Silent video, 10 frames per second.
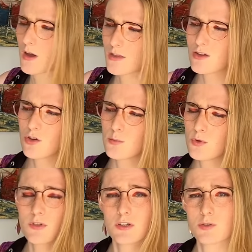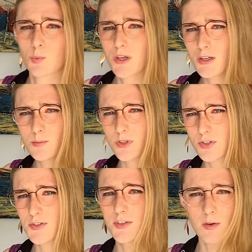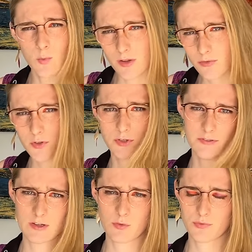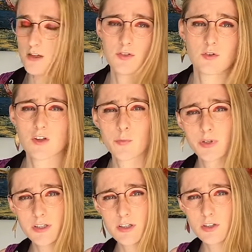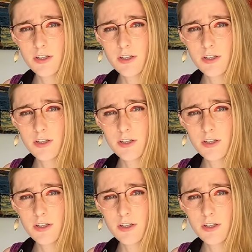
I think her music is weird, but she's done well for herself. History of political